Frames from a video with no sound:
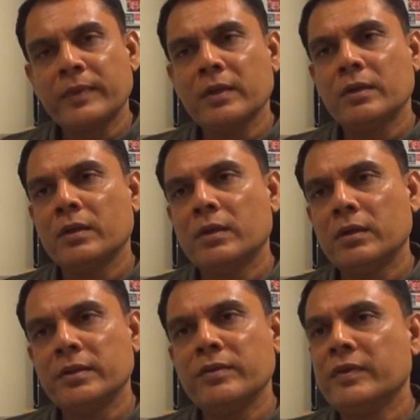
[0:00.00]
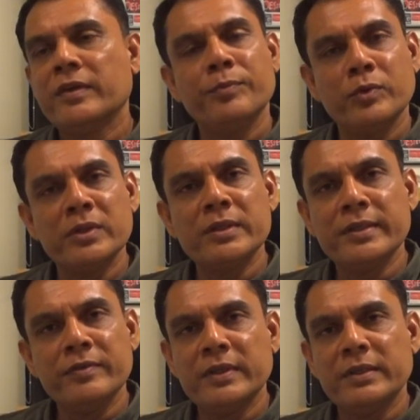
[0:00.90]
Then we have Prudent
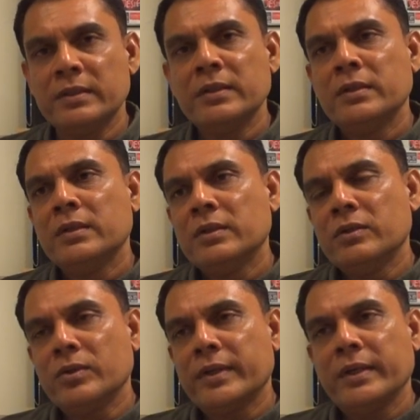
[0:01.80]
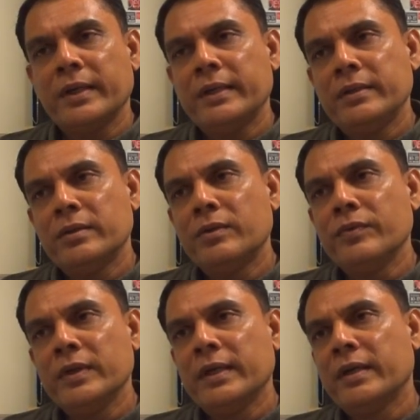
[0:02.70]
TV. Okay. And
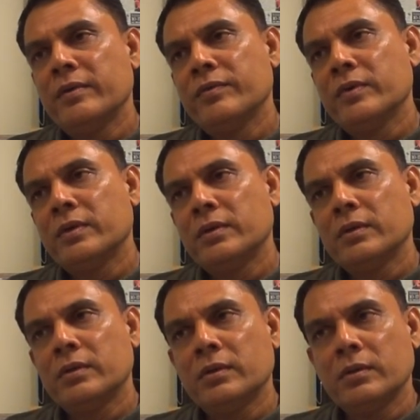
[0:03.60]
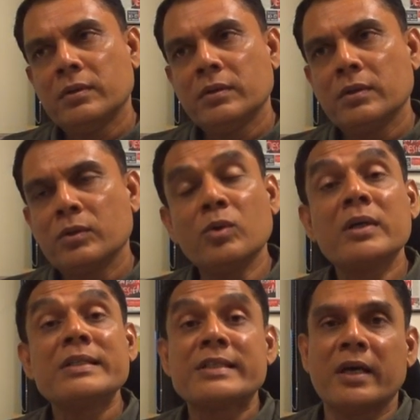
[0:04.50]
we have
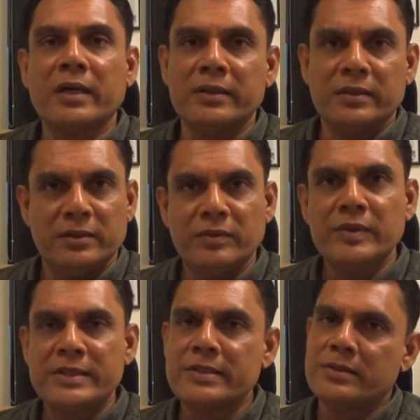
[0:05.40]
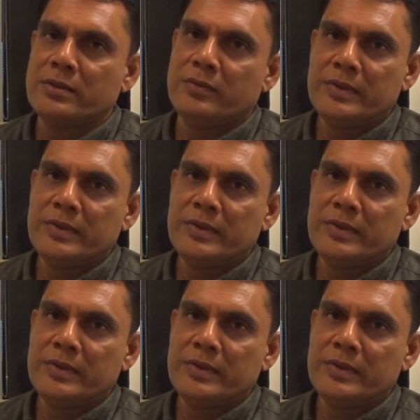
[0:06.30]
Konkan Saad, which is